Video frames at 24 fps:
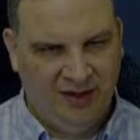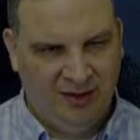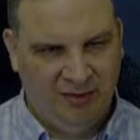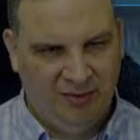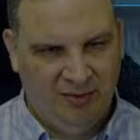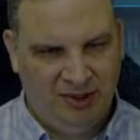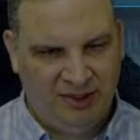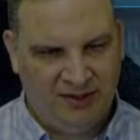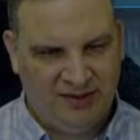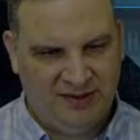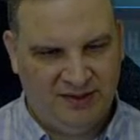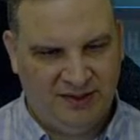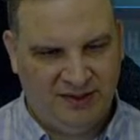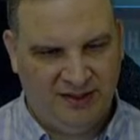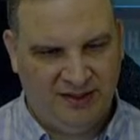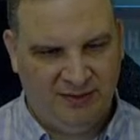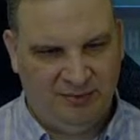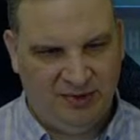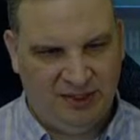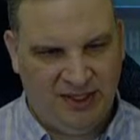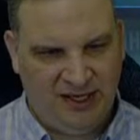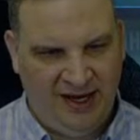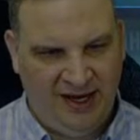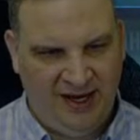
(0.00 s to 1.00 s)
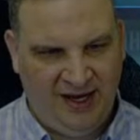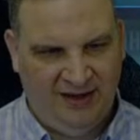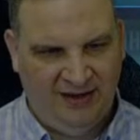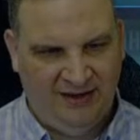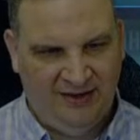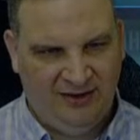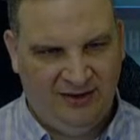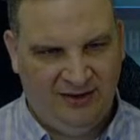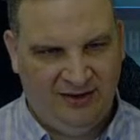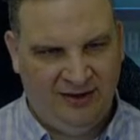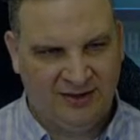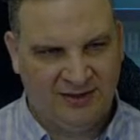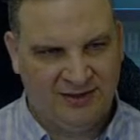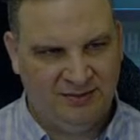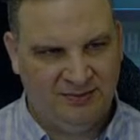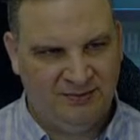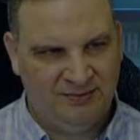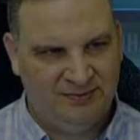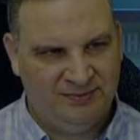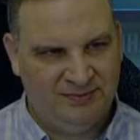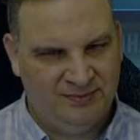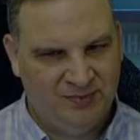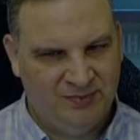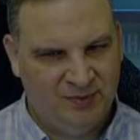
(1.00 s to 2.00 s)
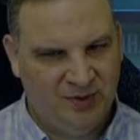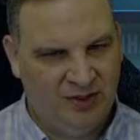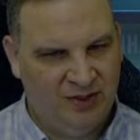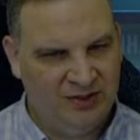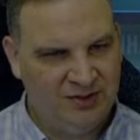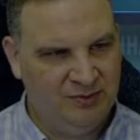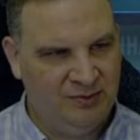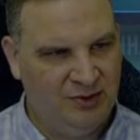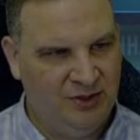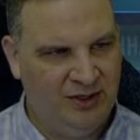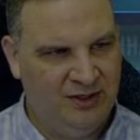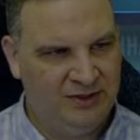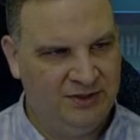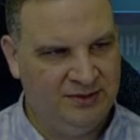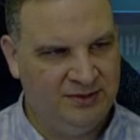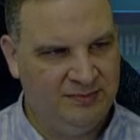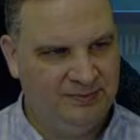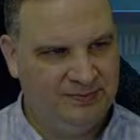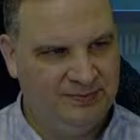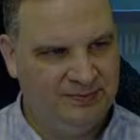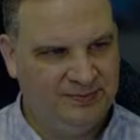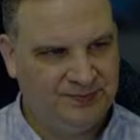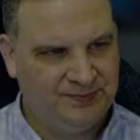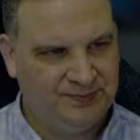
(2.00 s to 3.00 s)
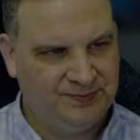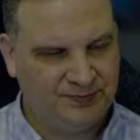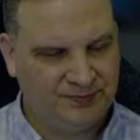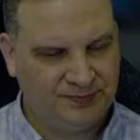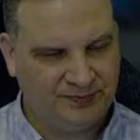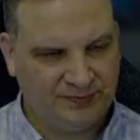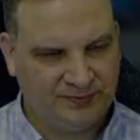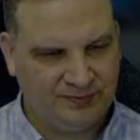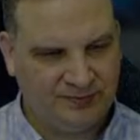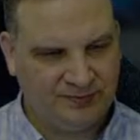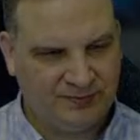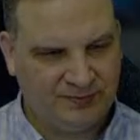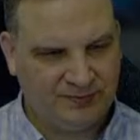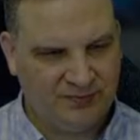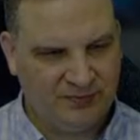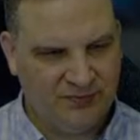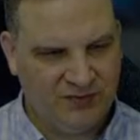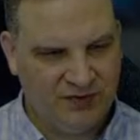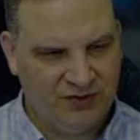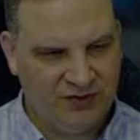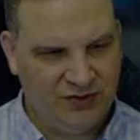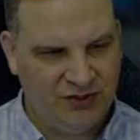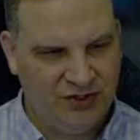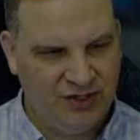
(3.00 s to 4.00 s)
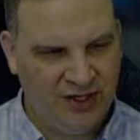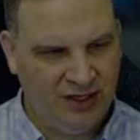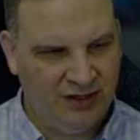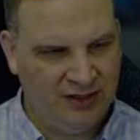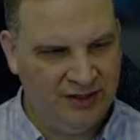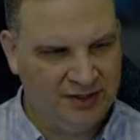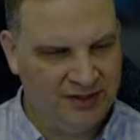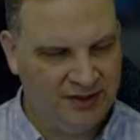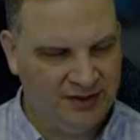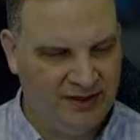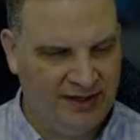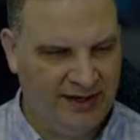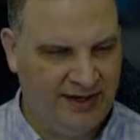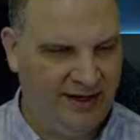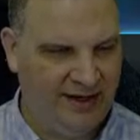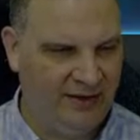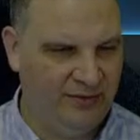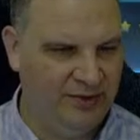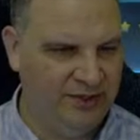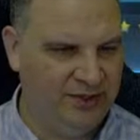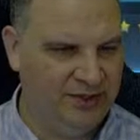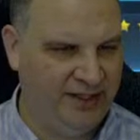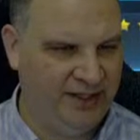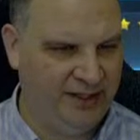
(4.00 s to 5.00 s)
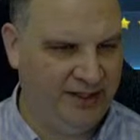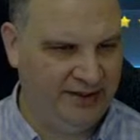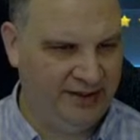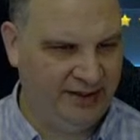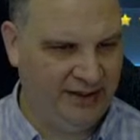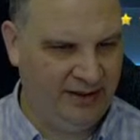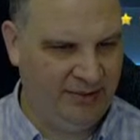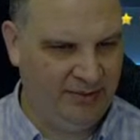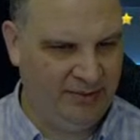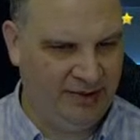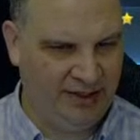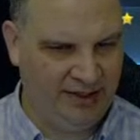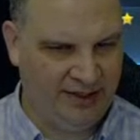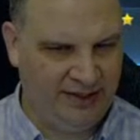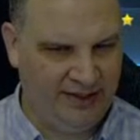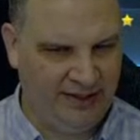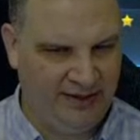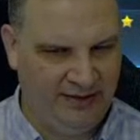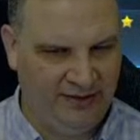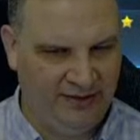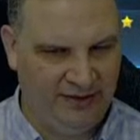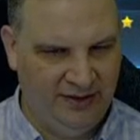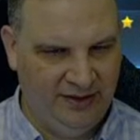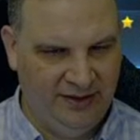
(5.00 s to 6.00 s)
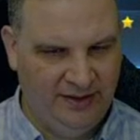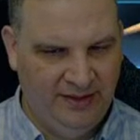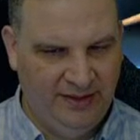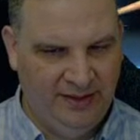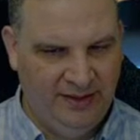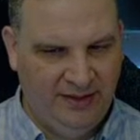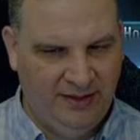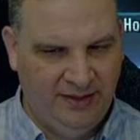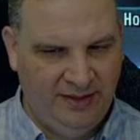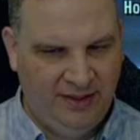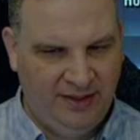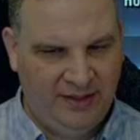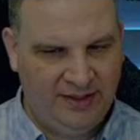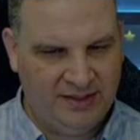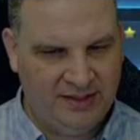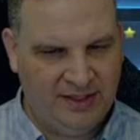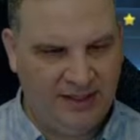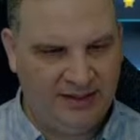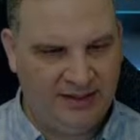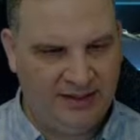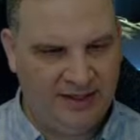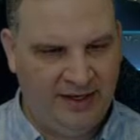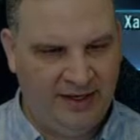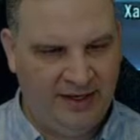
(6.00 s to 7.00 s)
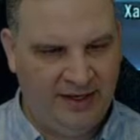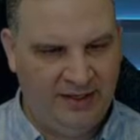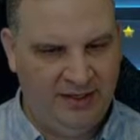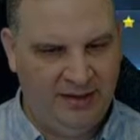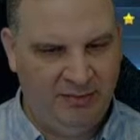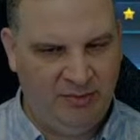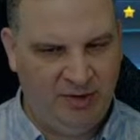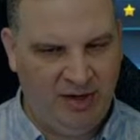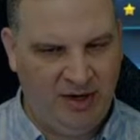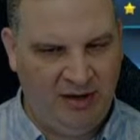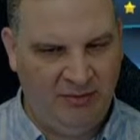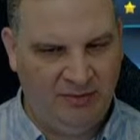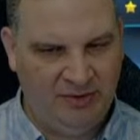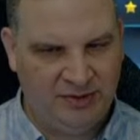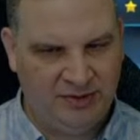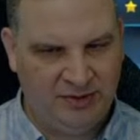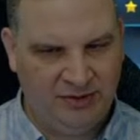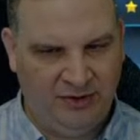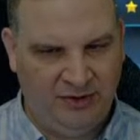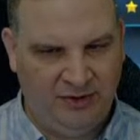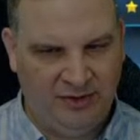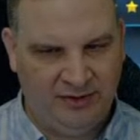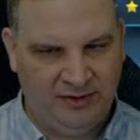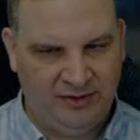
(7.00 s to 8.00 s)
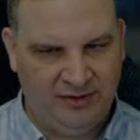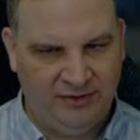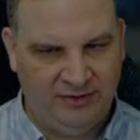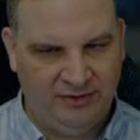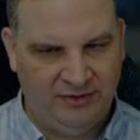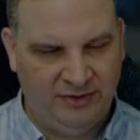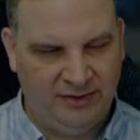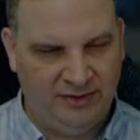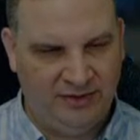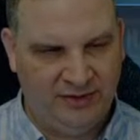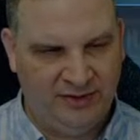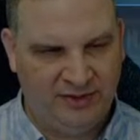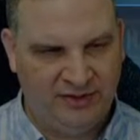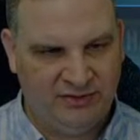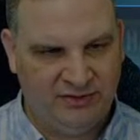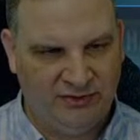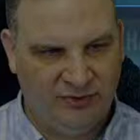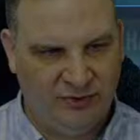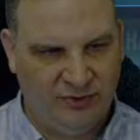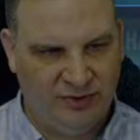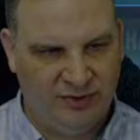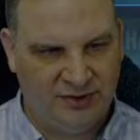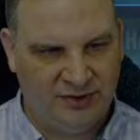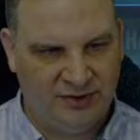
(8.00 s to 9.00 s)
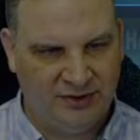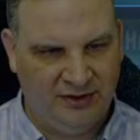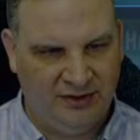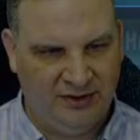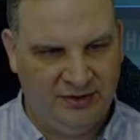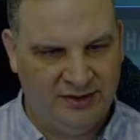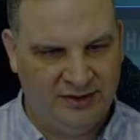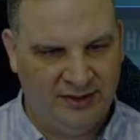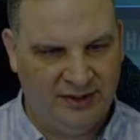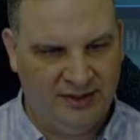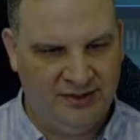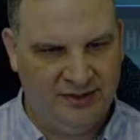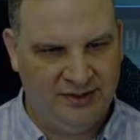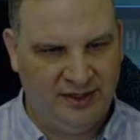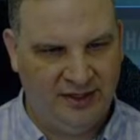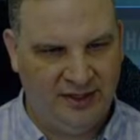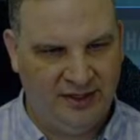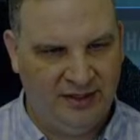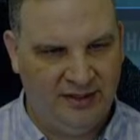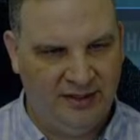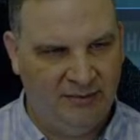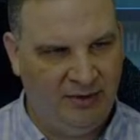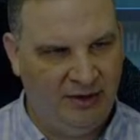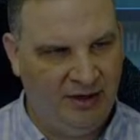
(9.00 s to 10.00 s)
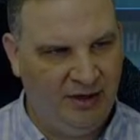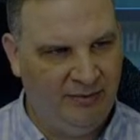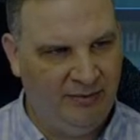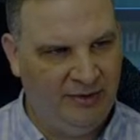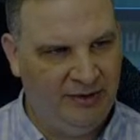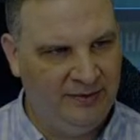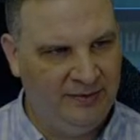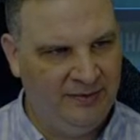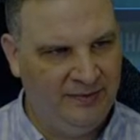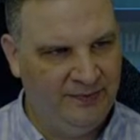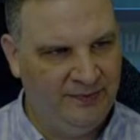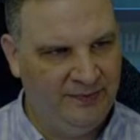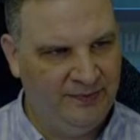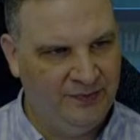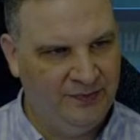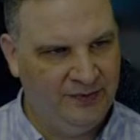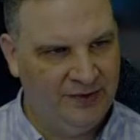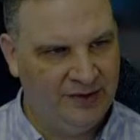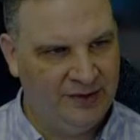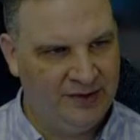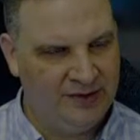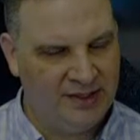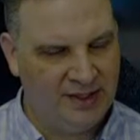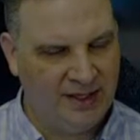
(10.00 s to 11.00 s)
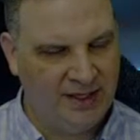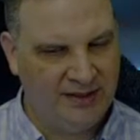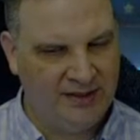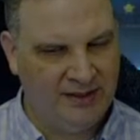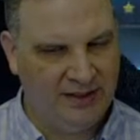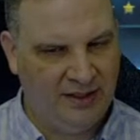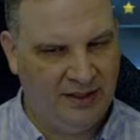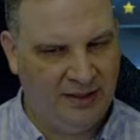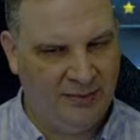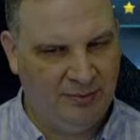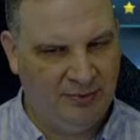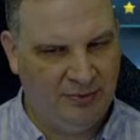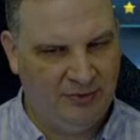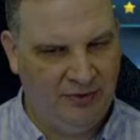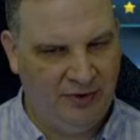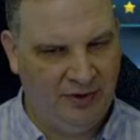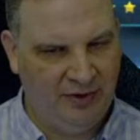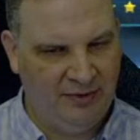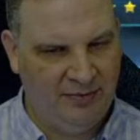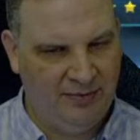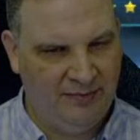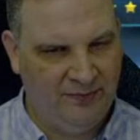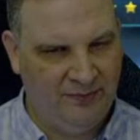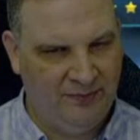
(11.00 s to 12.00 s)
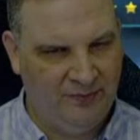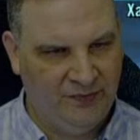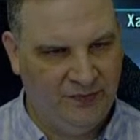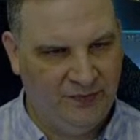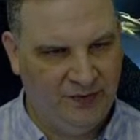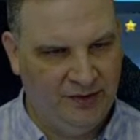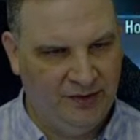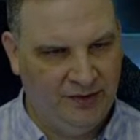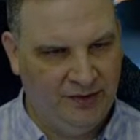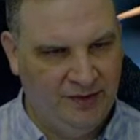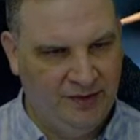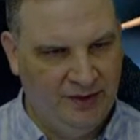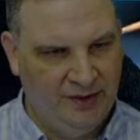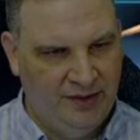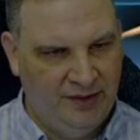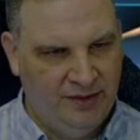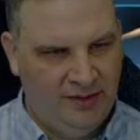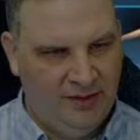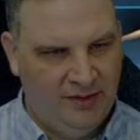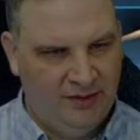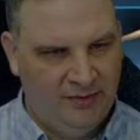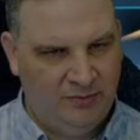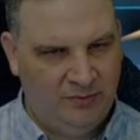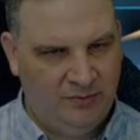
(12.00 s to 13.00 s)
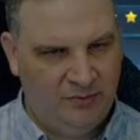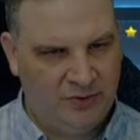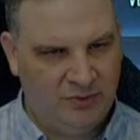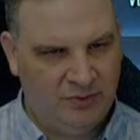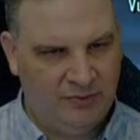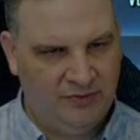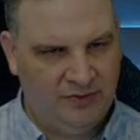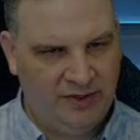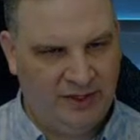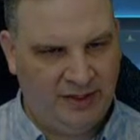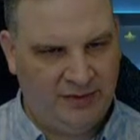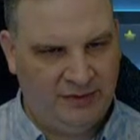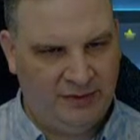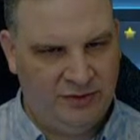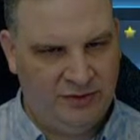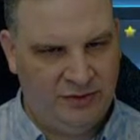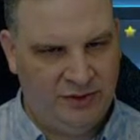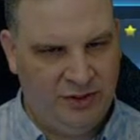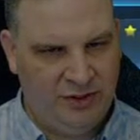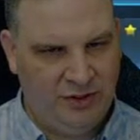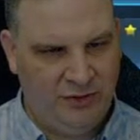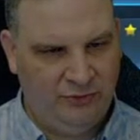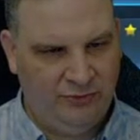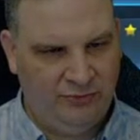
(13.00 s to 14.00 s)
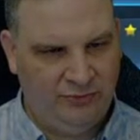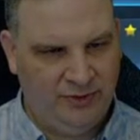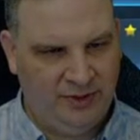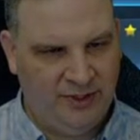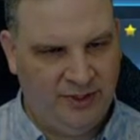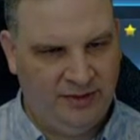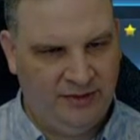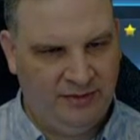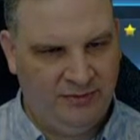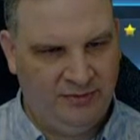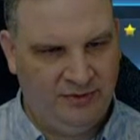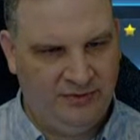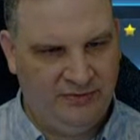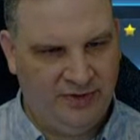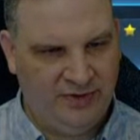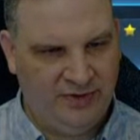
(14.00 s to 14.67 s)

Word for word: But, uh, but yeah, awesome, awesome, awesome. Jealous of that. I wish I had that on my account. And he's got the Hyena Bomber started too. Look at this, four stars on his Hyena Bomber. He's got that up and running so we've got the Geo fleet, we've